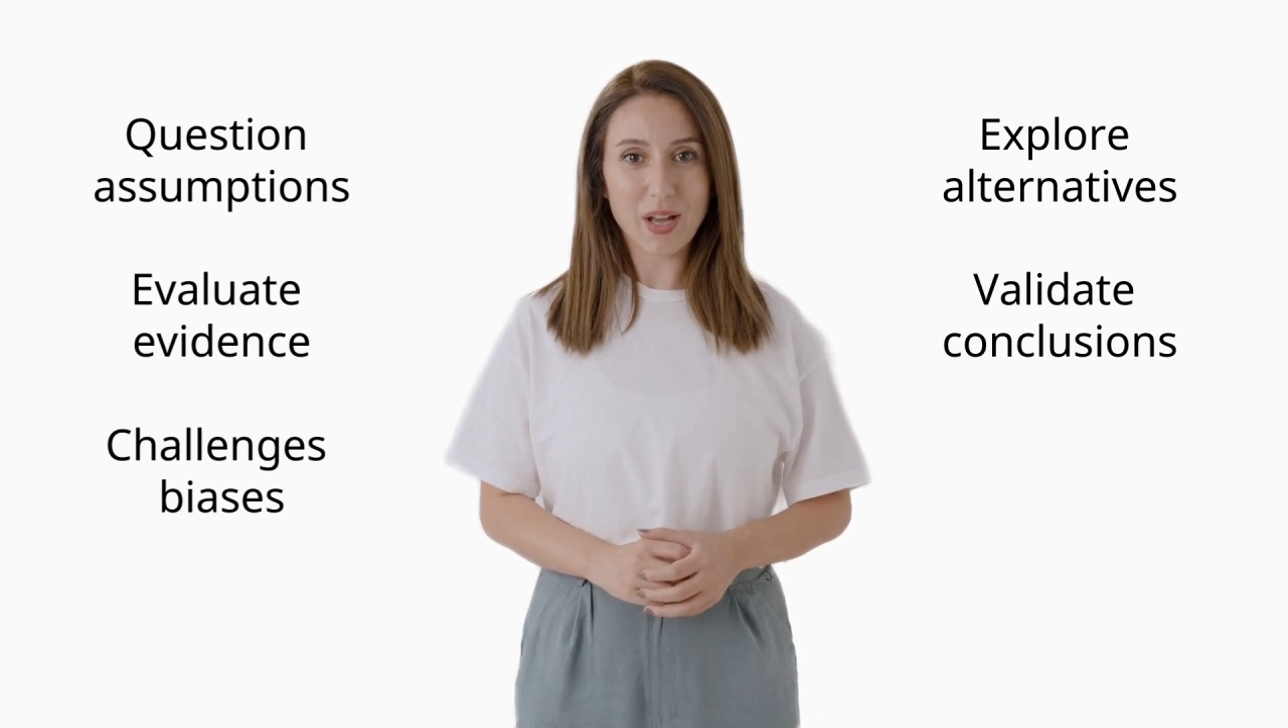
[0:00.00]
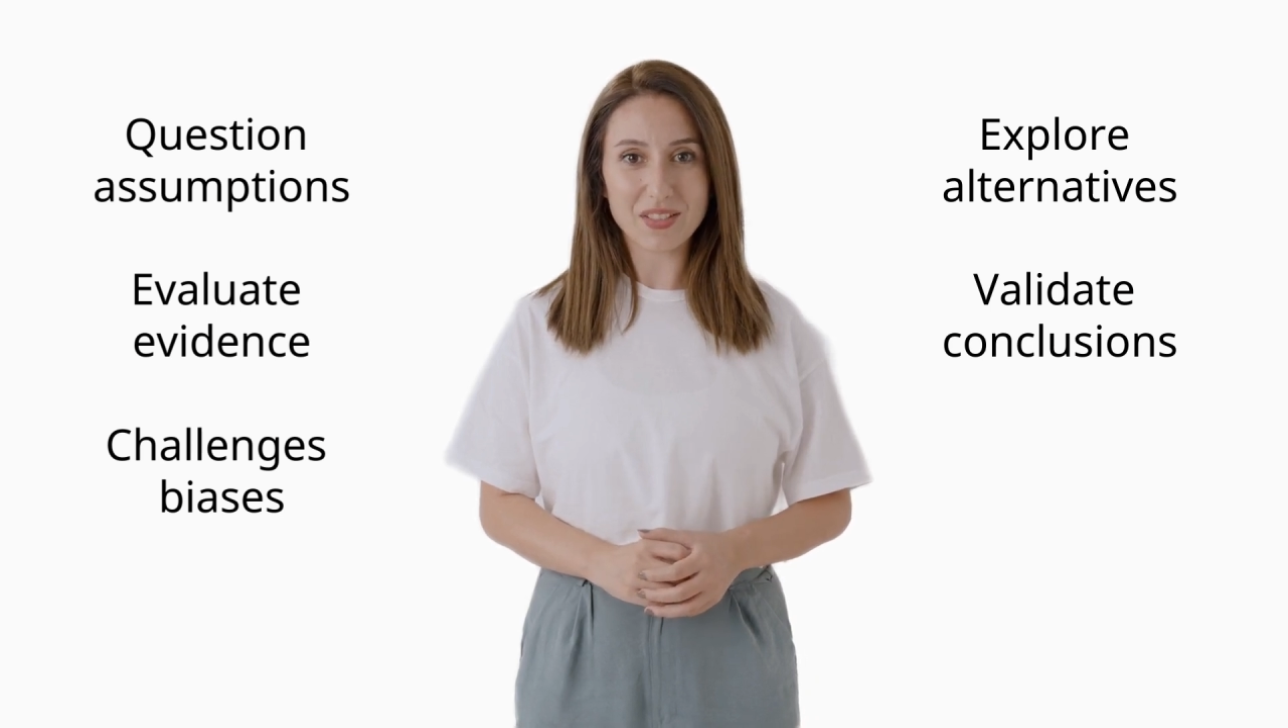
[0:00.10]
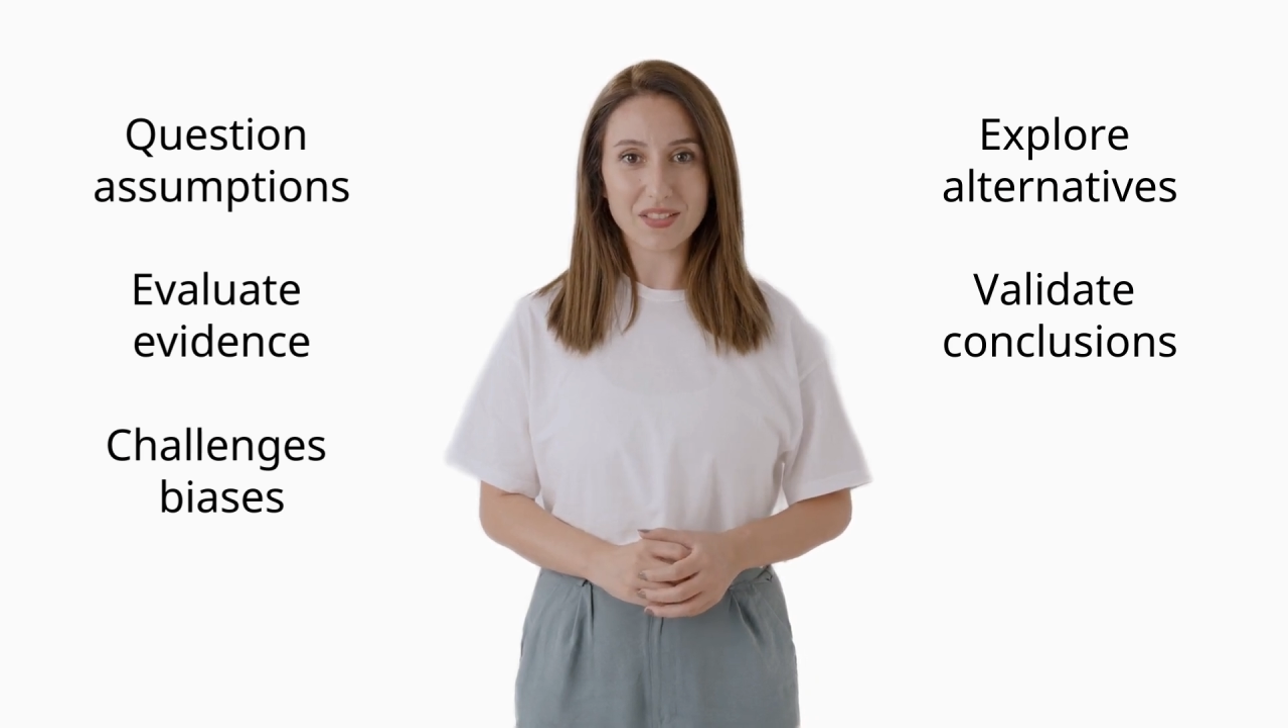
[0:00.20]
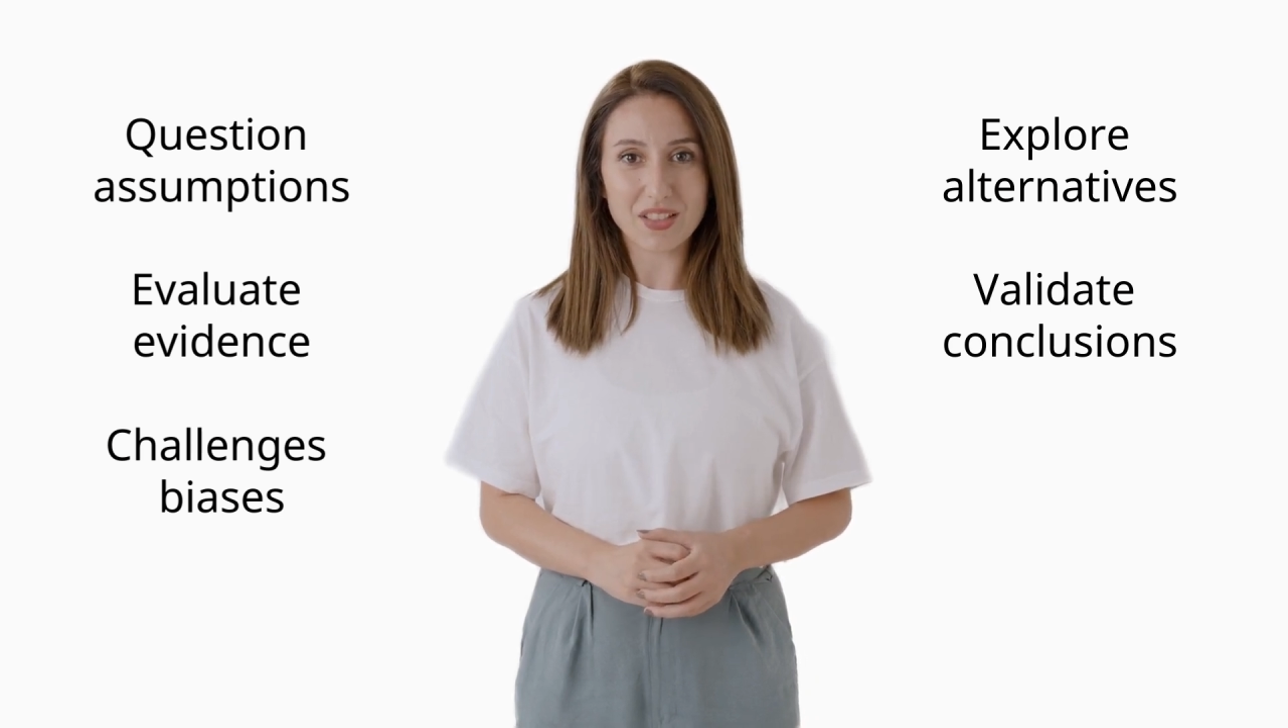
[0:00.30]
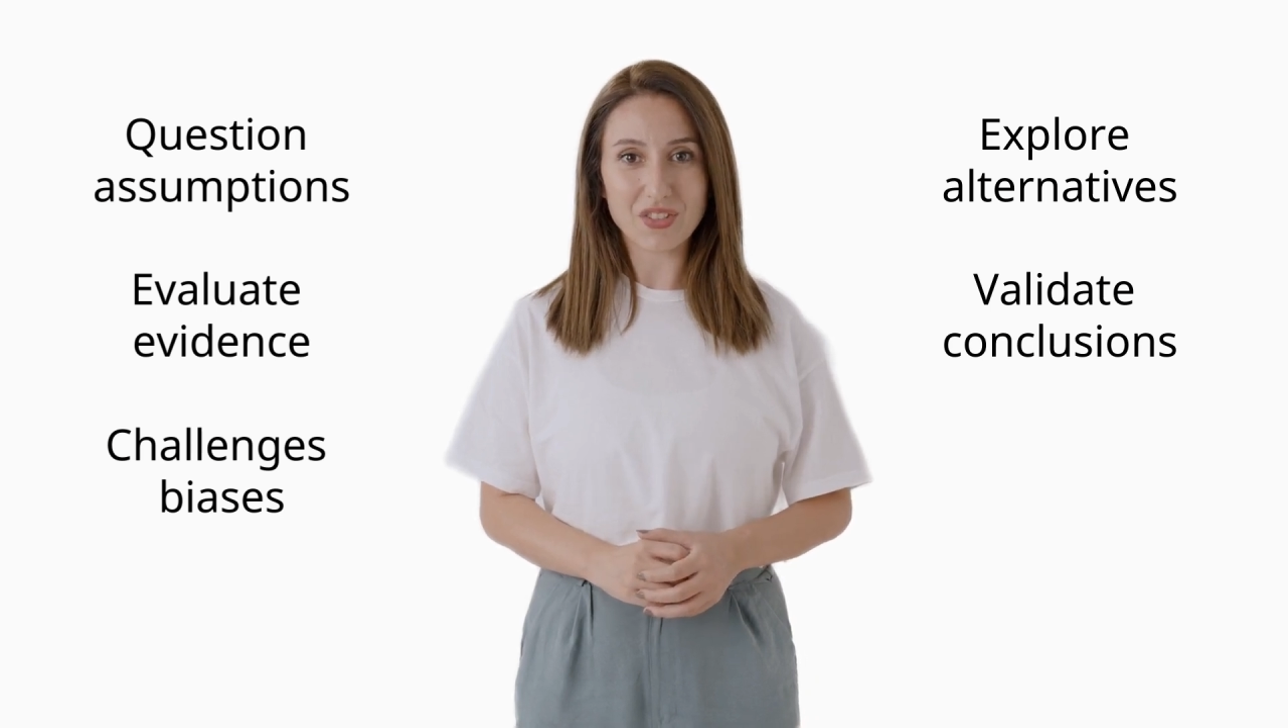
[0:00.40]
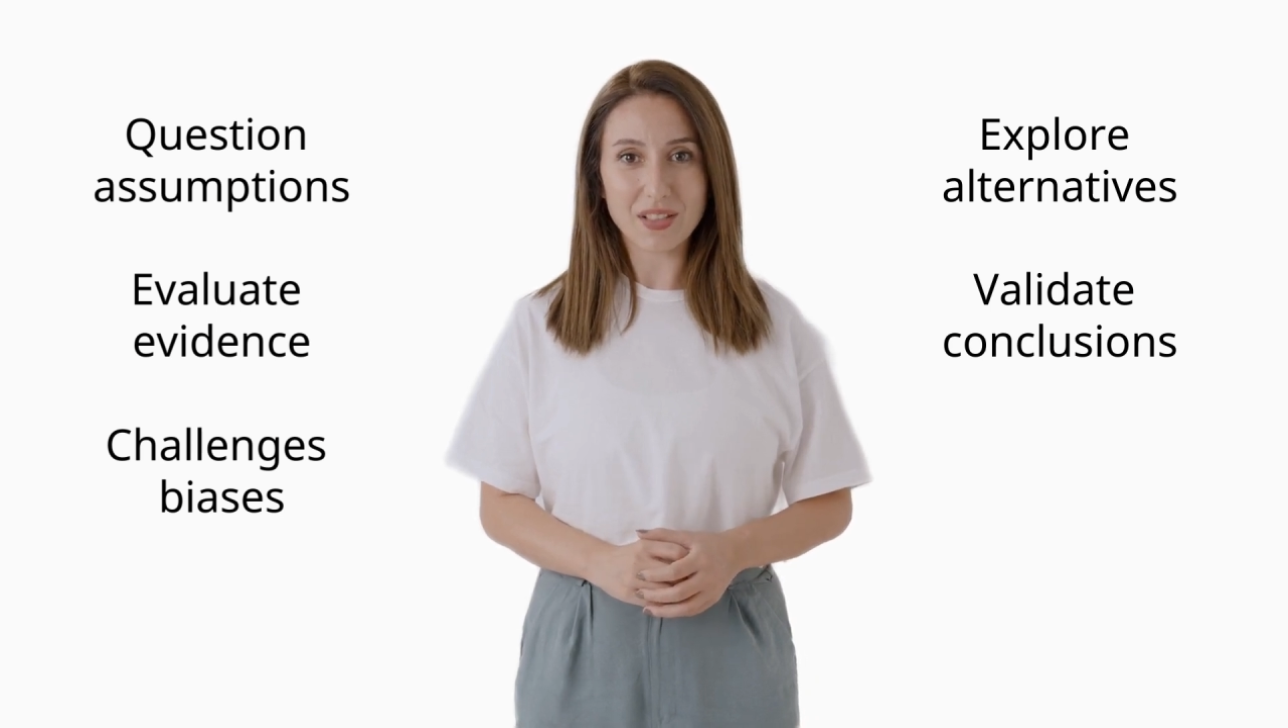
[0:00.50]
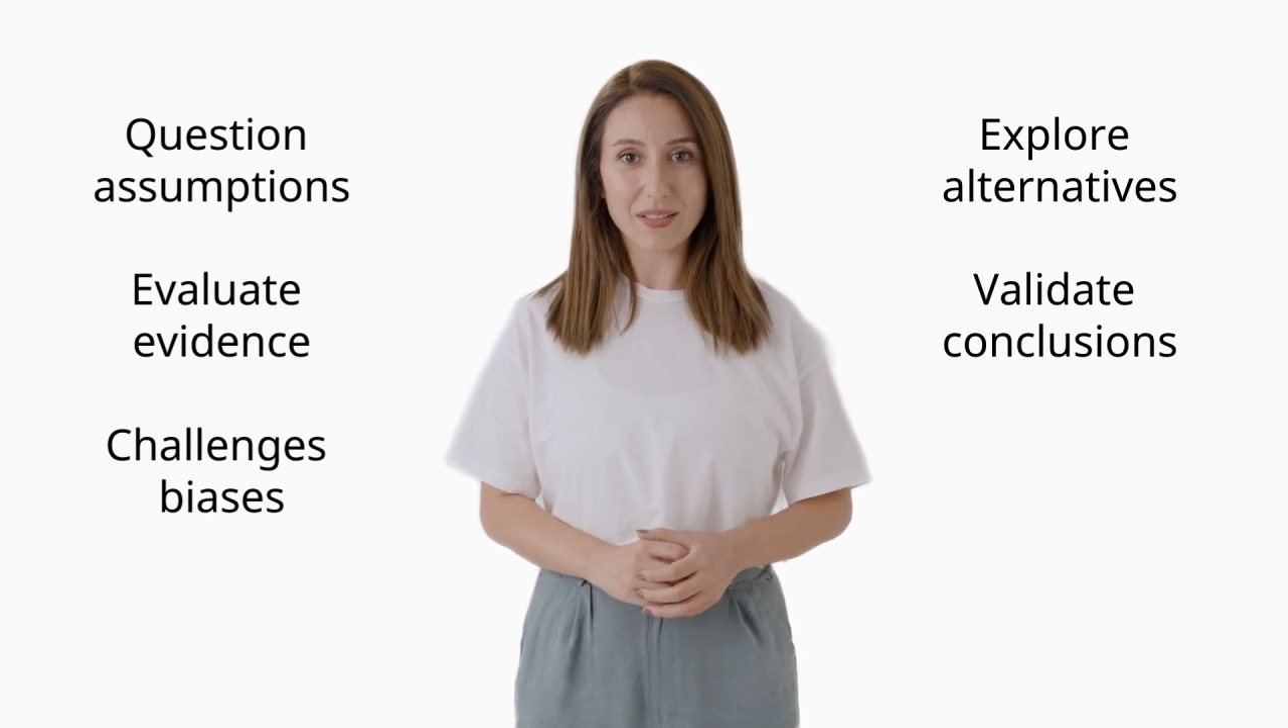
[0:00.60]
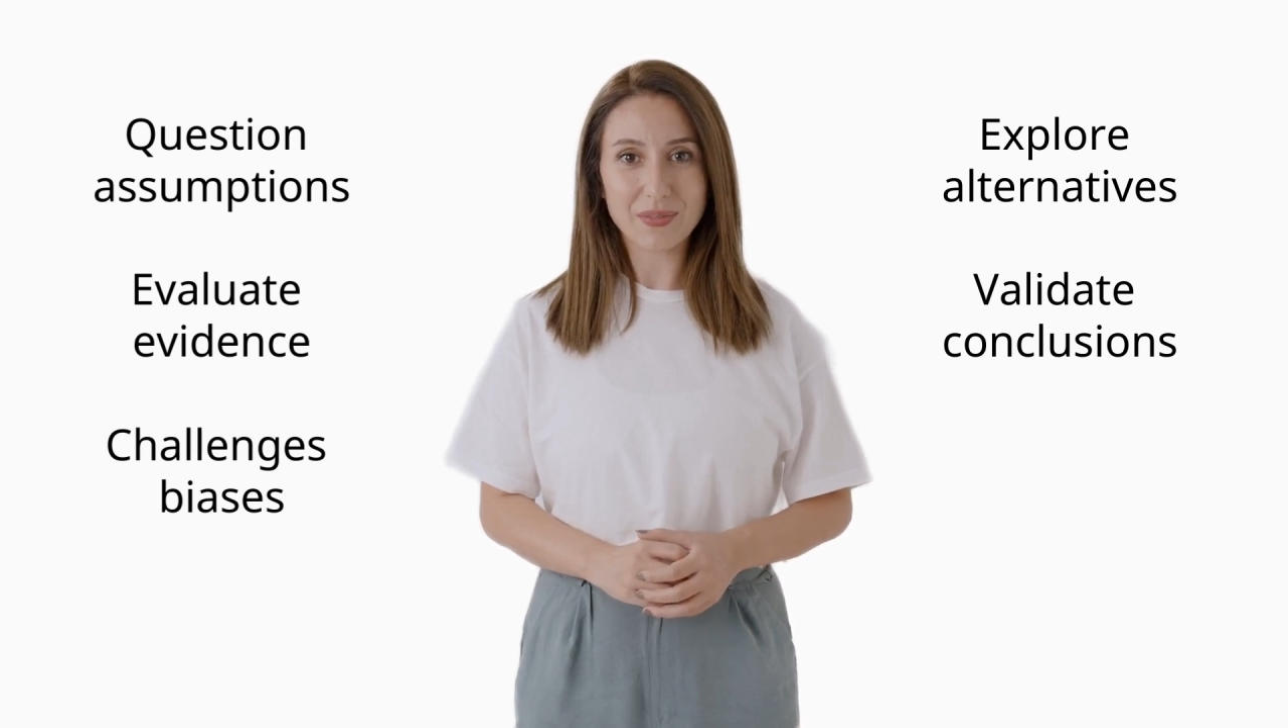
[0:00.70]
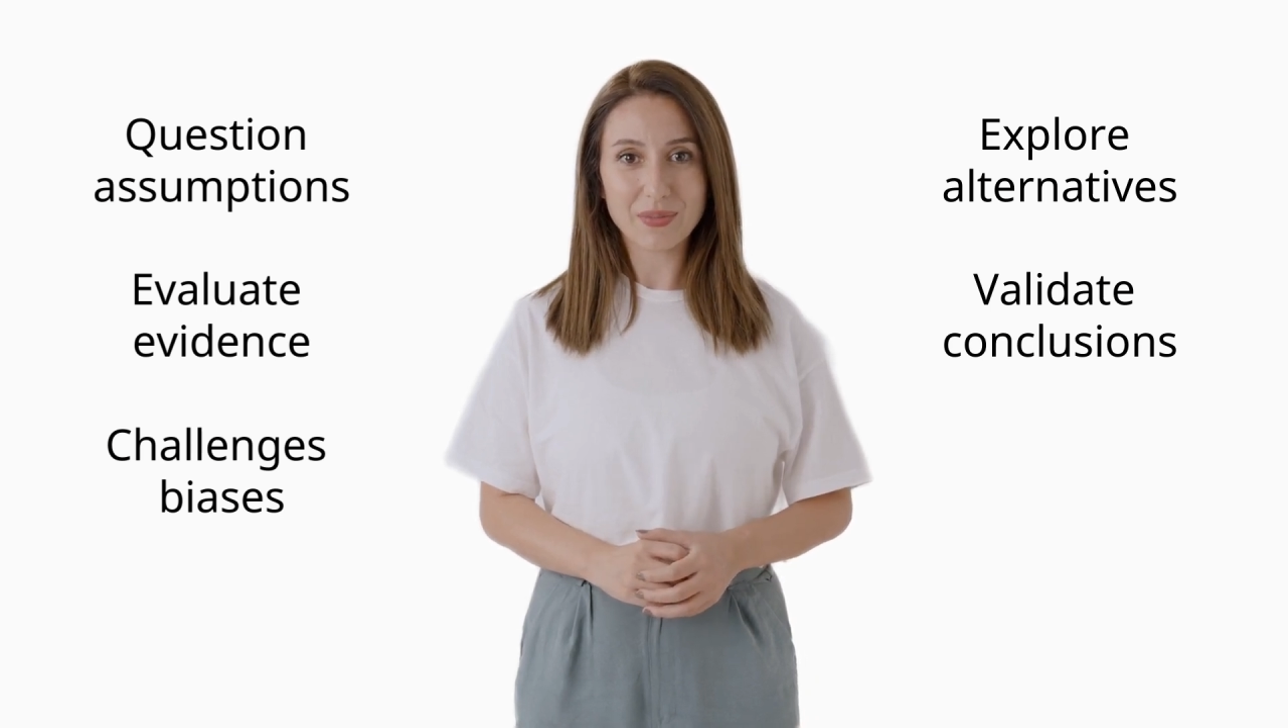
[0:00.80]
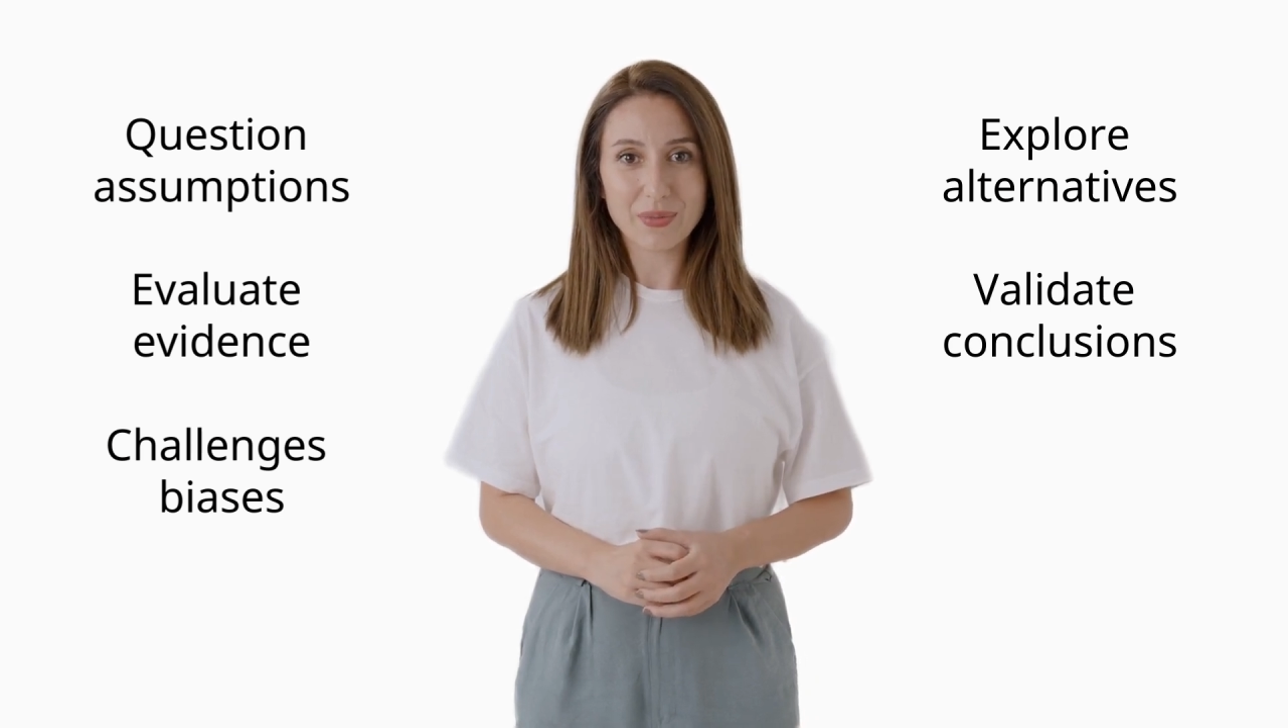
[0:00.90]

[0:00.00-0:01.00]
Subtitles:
decision?